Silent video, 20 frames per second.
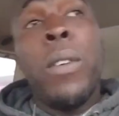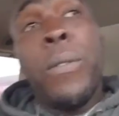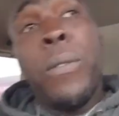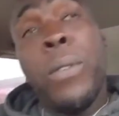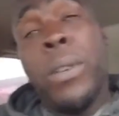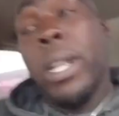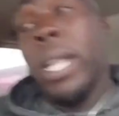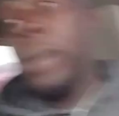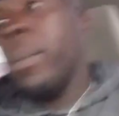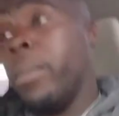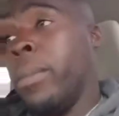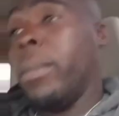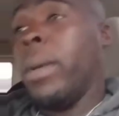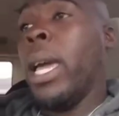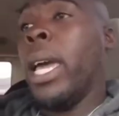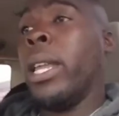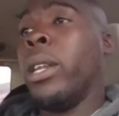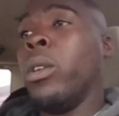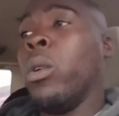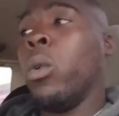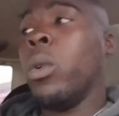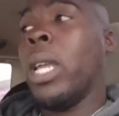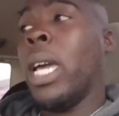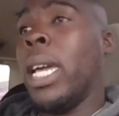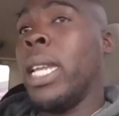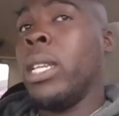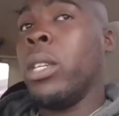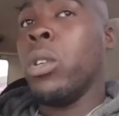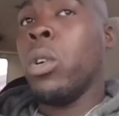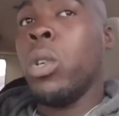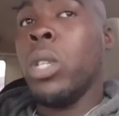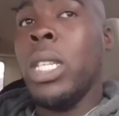for them, and know that, you know,